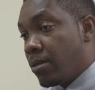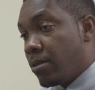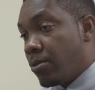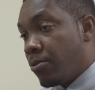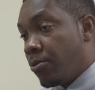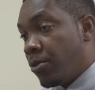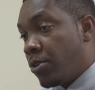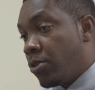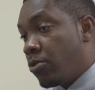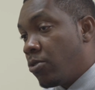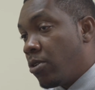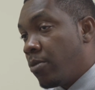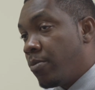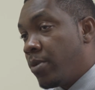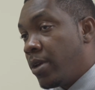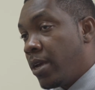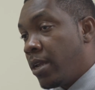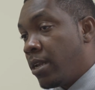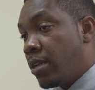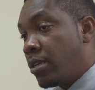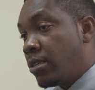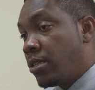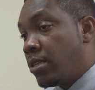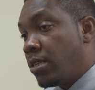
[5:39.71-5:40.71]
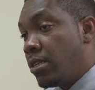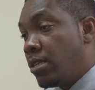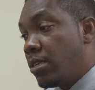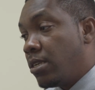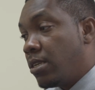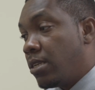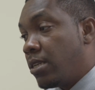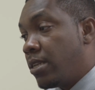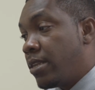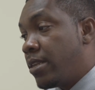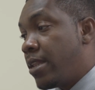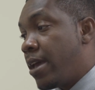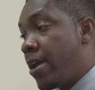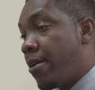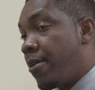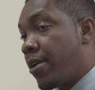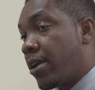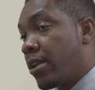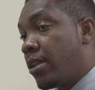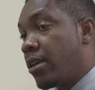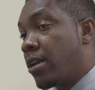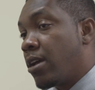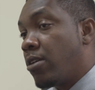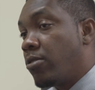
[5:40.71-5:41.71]
Renewable energy
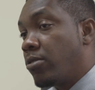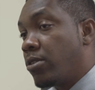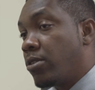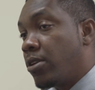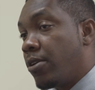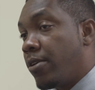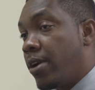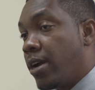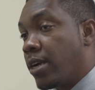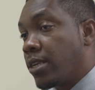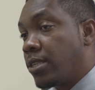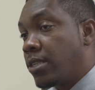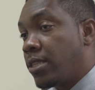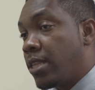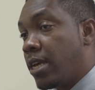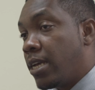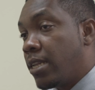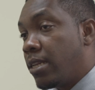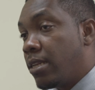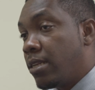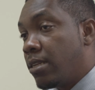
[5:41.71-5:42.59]
directly counteracts that.